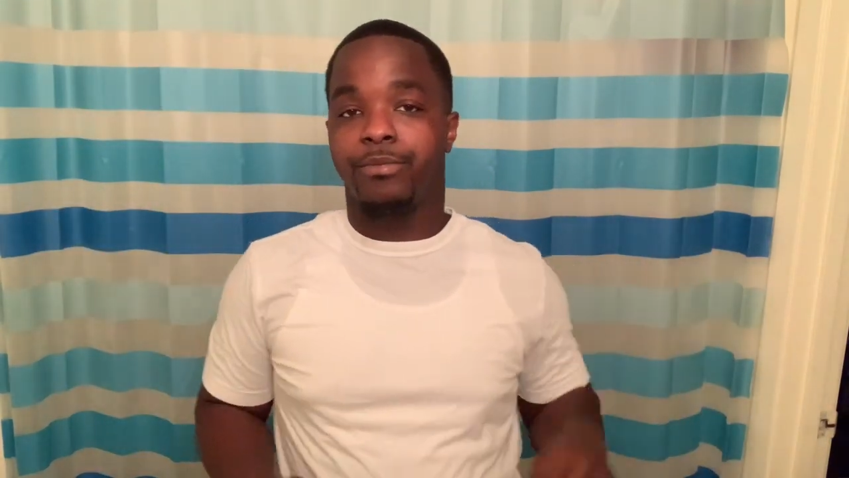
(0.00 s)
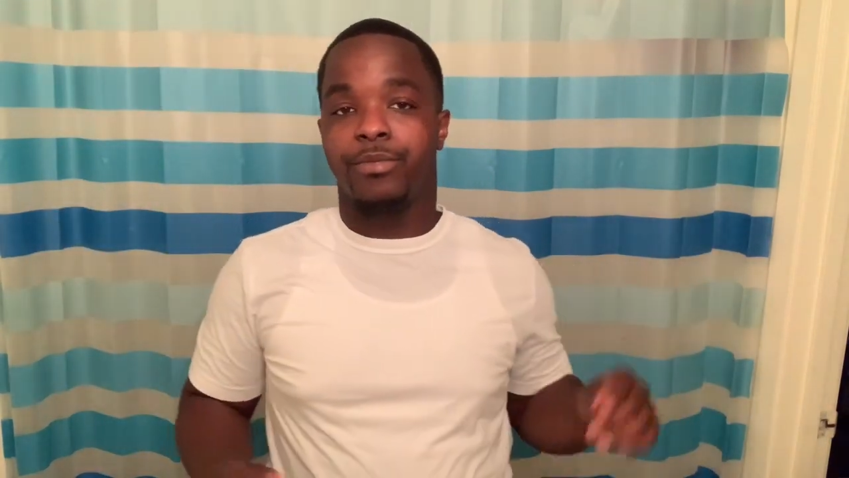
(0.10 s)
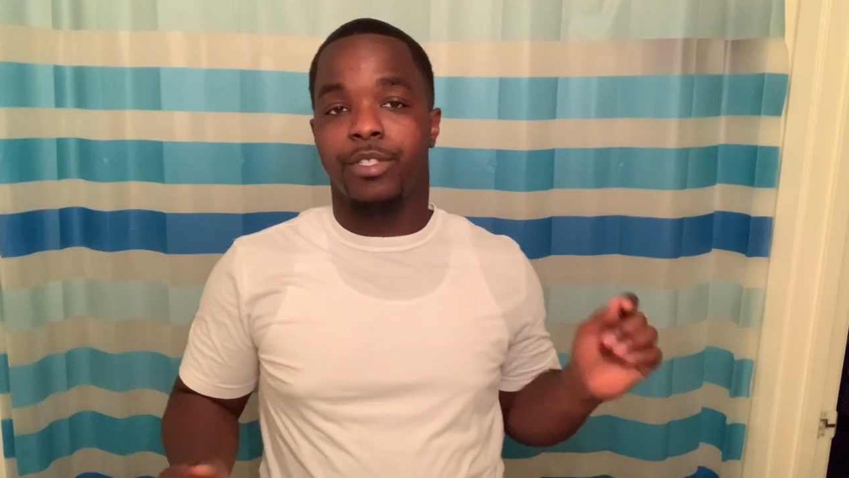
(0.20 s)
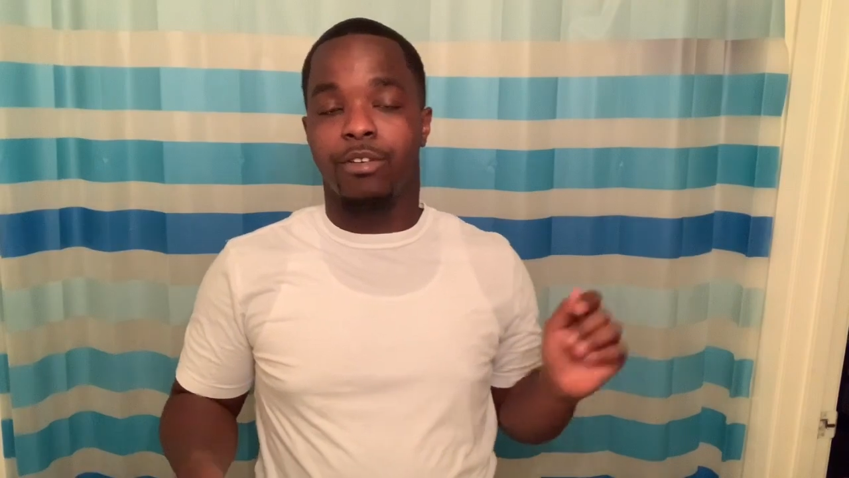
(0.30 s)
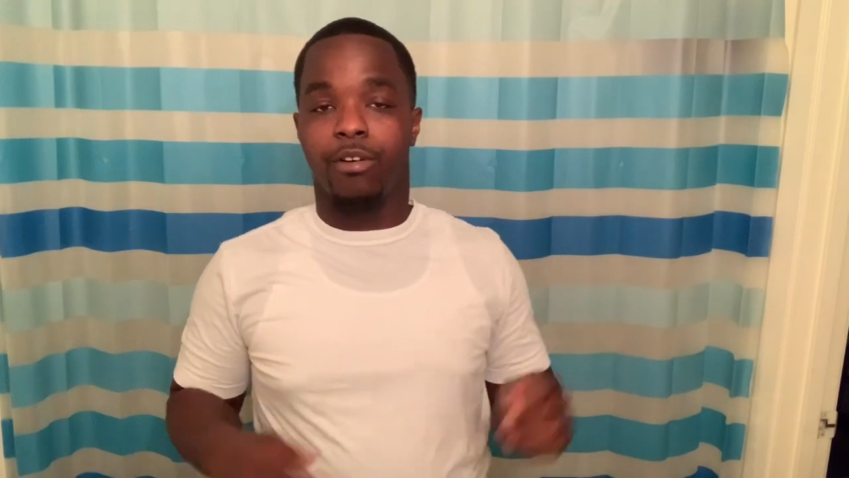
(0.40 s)

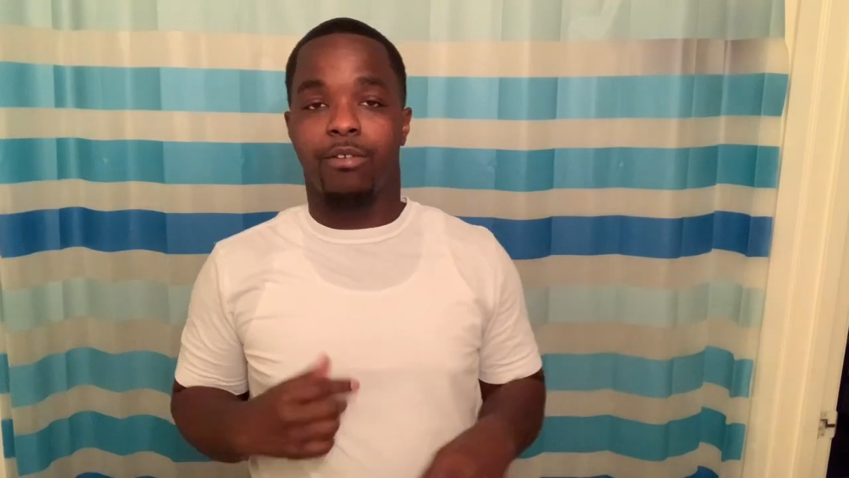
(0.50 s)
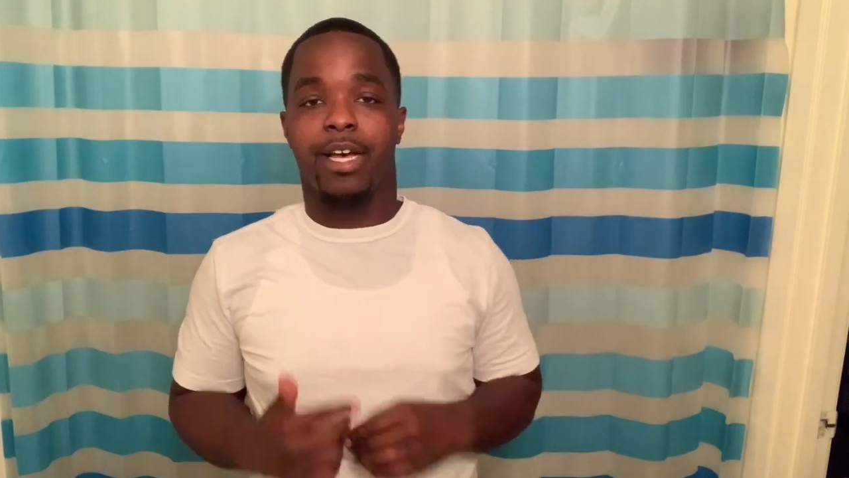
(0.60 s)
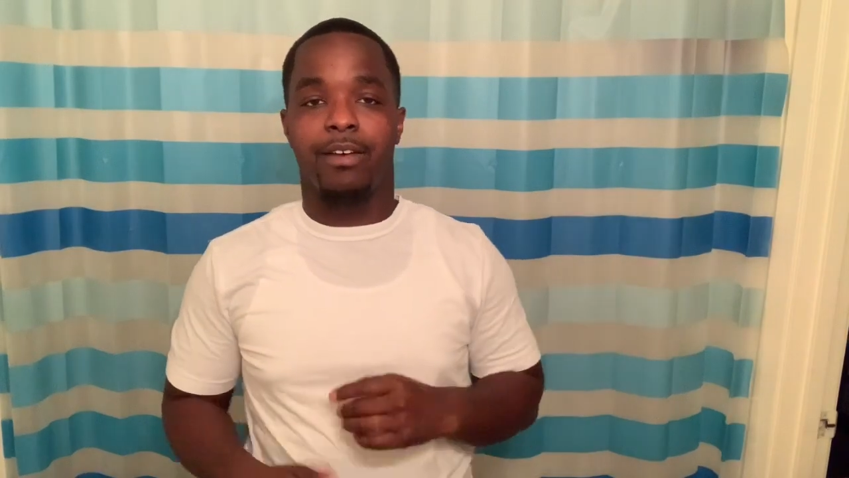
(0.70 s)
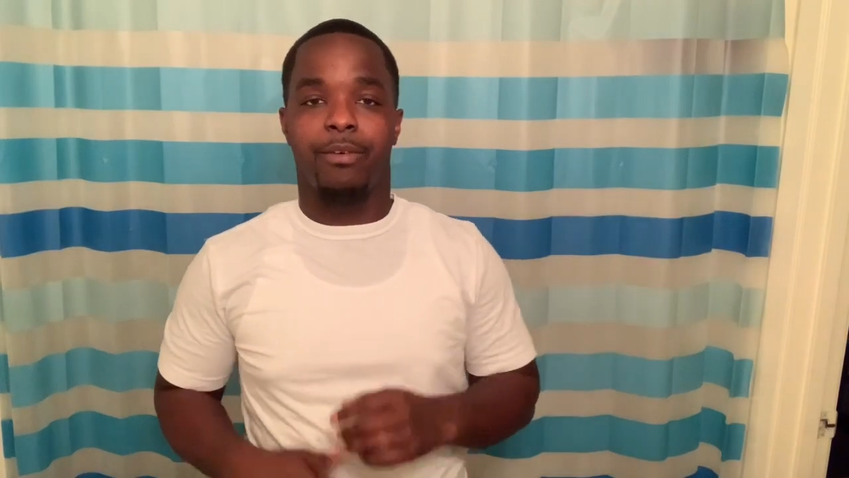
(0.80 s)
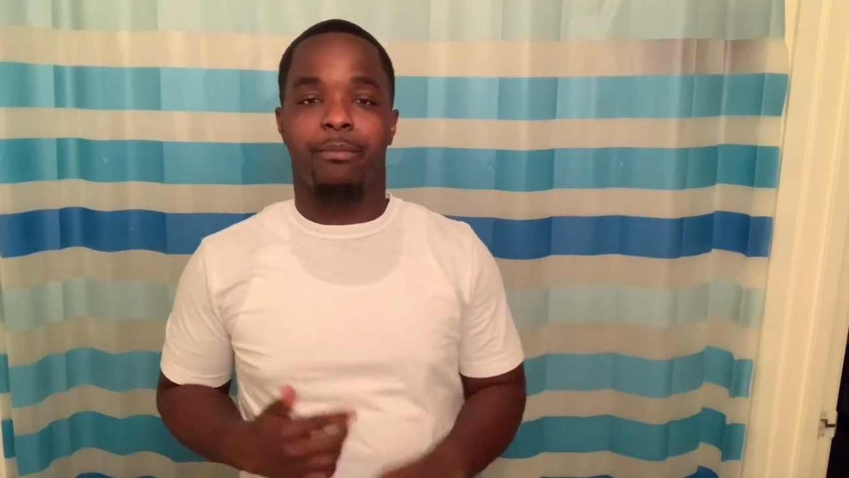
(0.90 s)
you're gonna
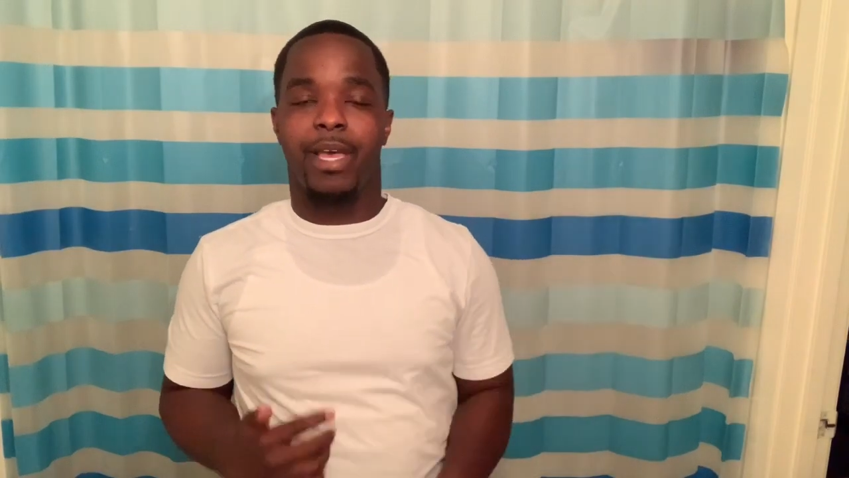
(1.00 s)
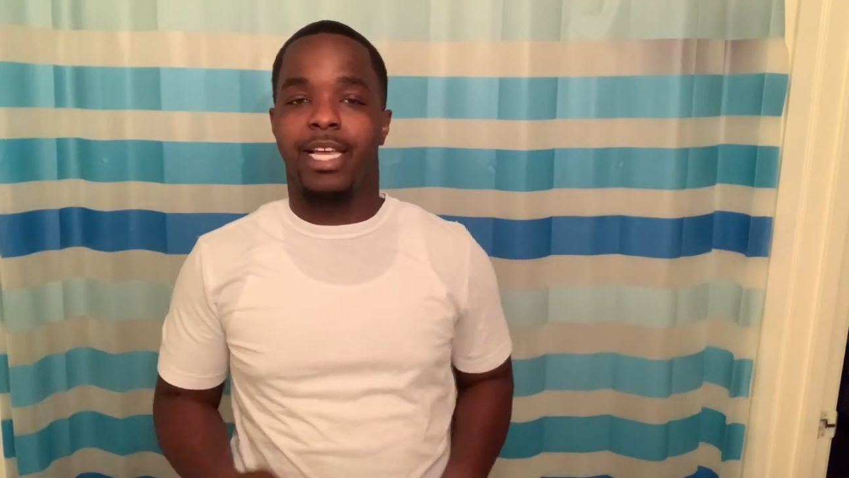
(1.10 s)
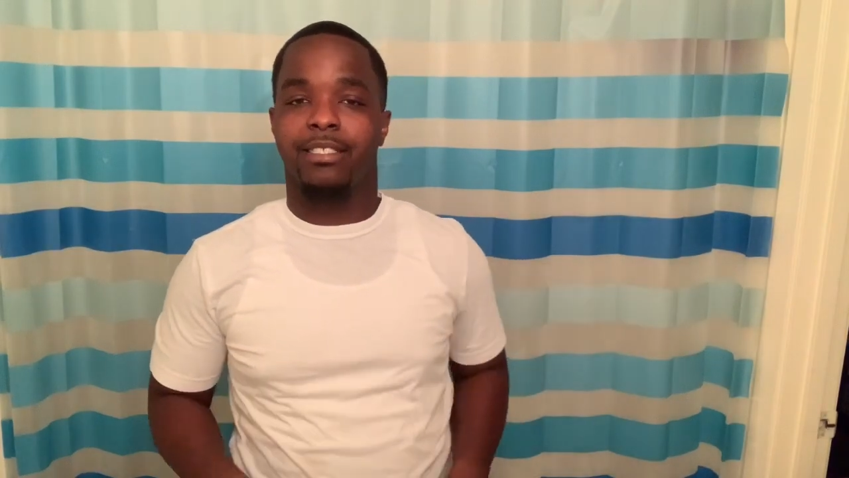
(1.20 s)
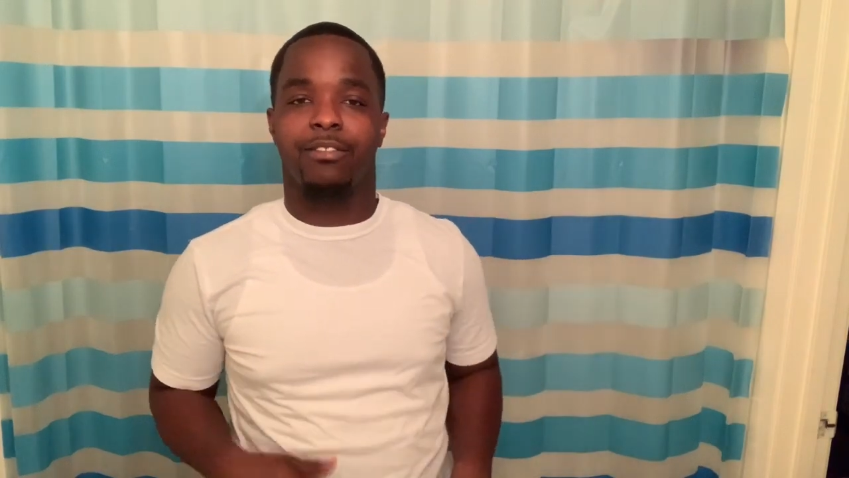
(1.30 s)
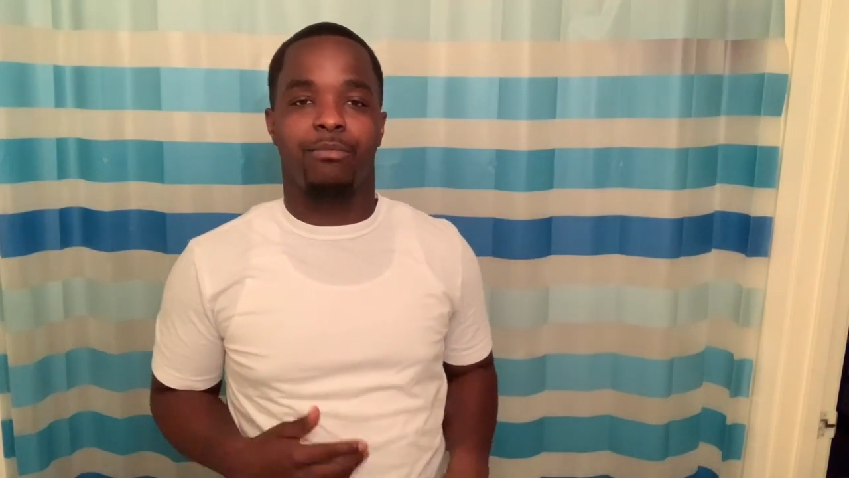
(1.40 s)
have a
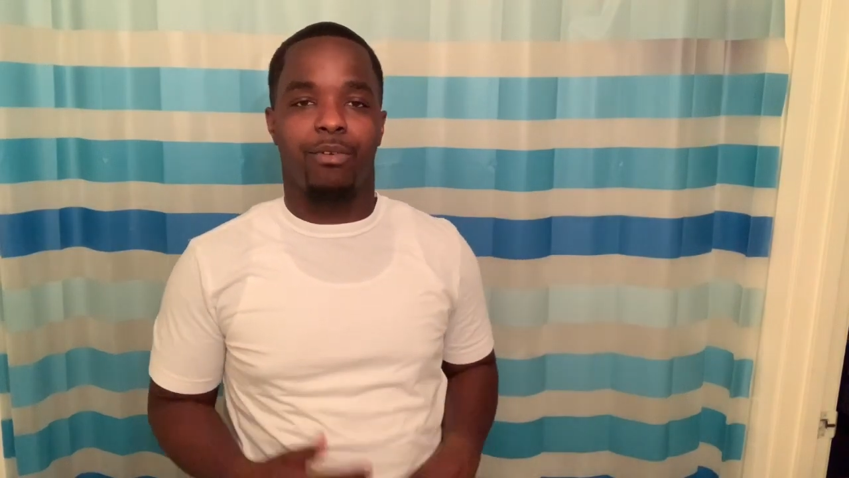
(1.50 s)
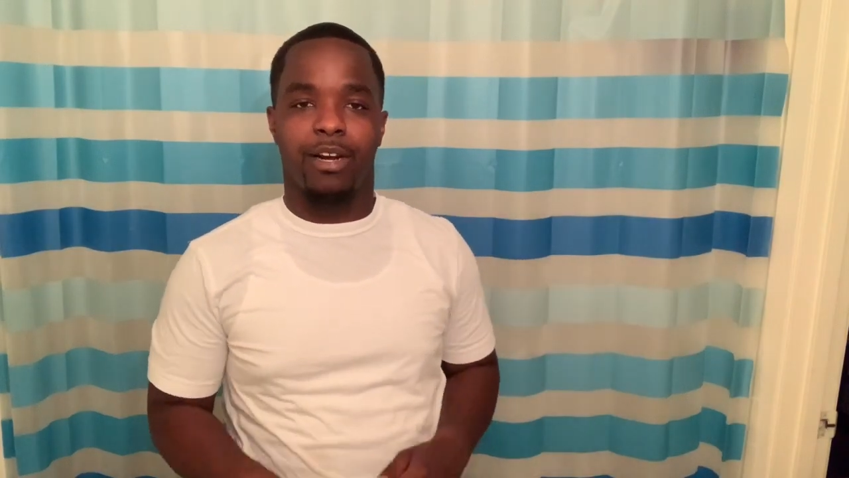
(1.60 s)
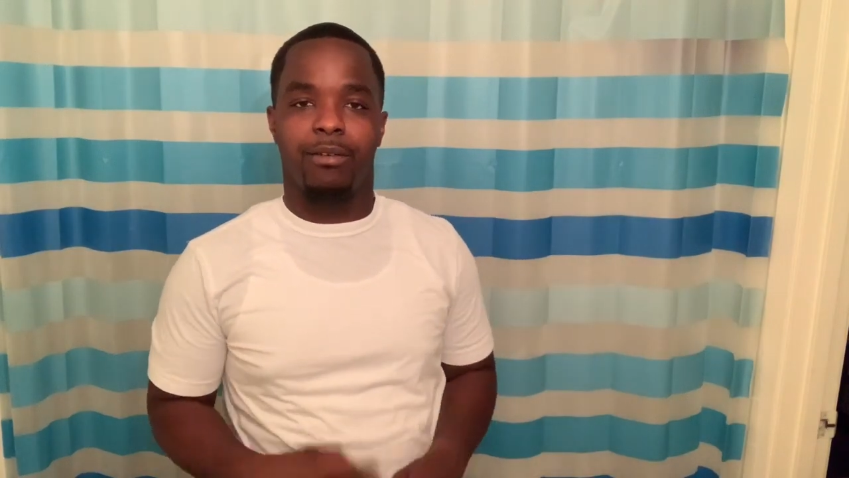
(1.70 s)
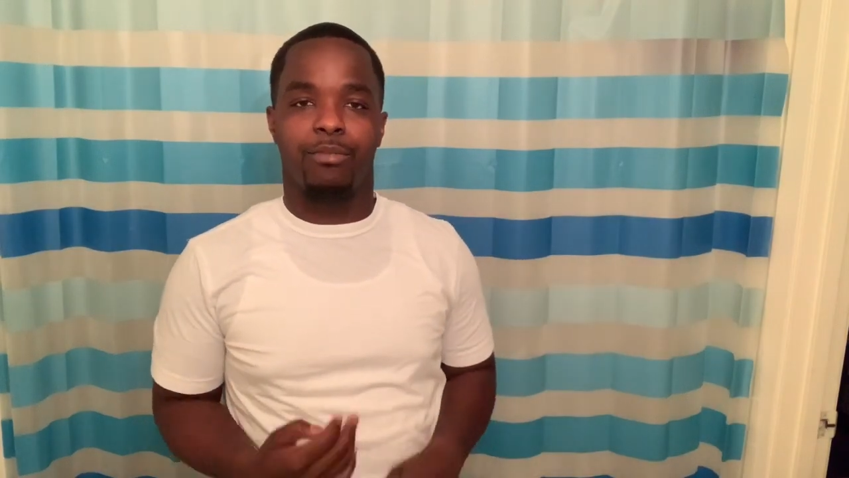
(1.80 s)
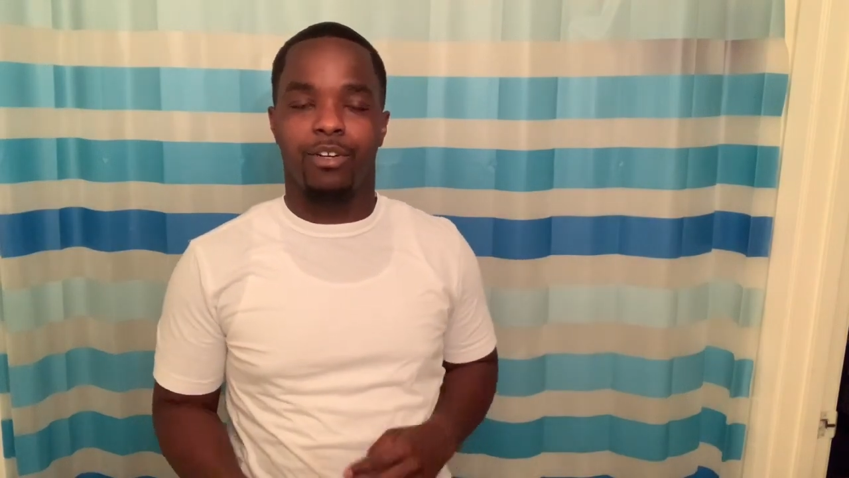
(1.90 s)
massive
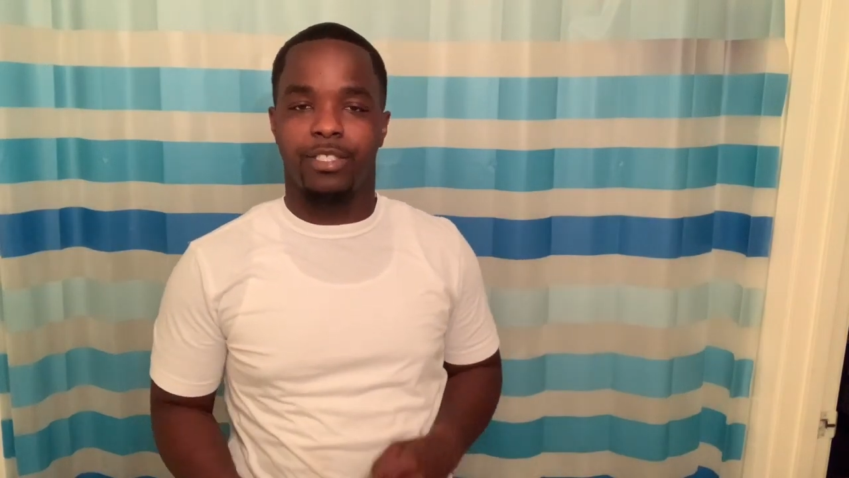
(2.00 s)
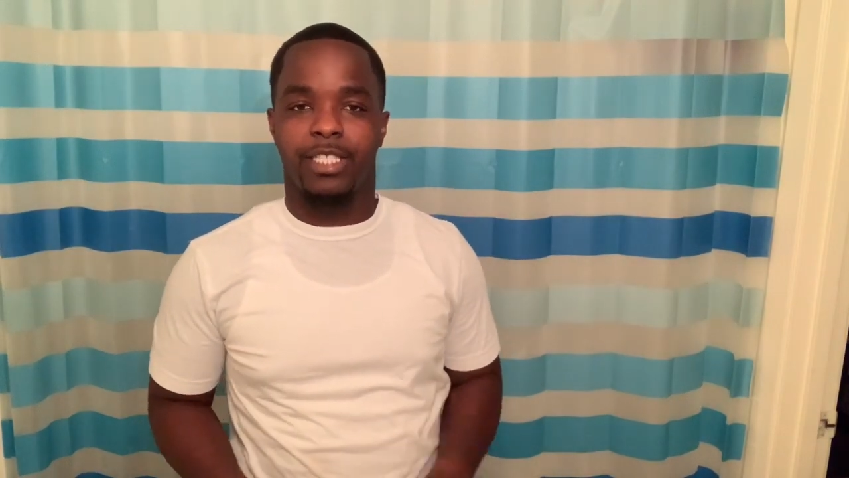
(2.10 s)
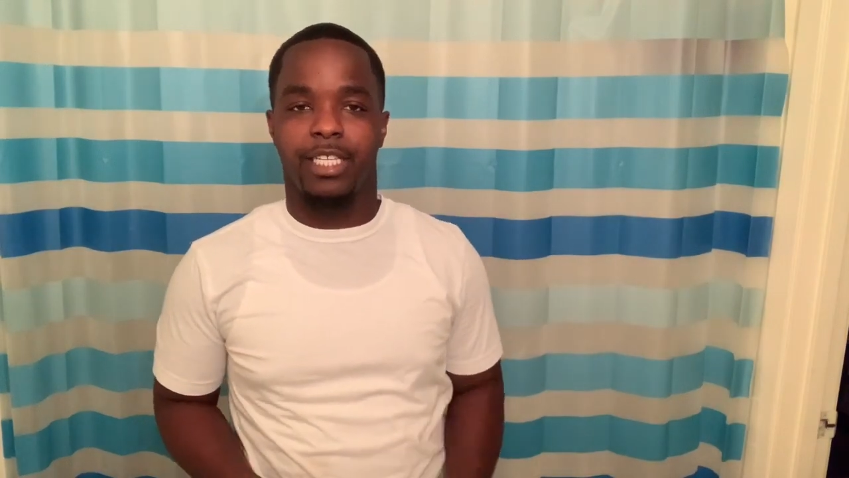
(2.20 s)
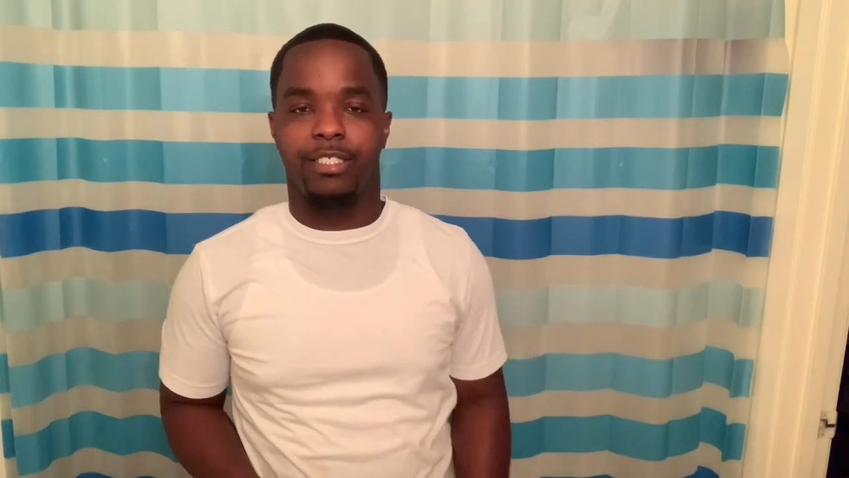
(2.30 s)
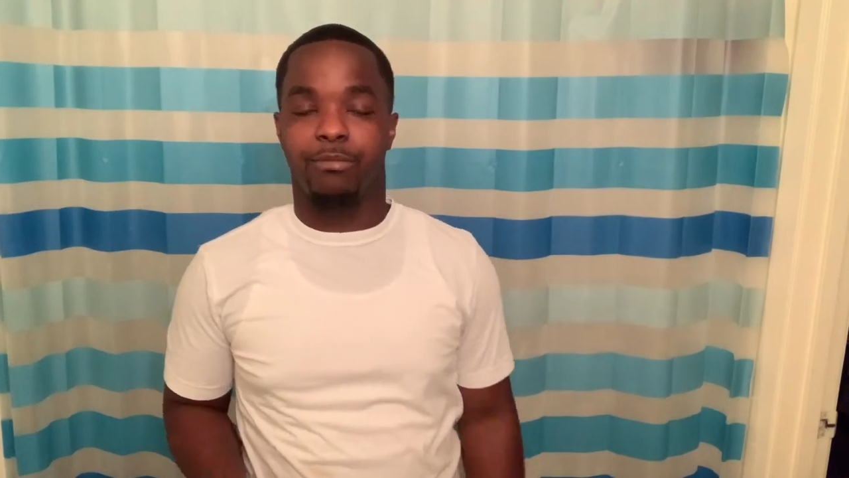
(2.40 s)
brush session,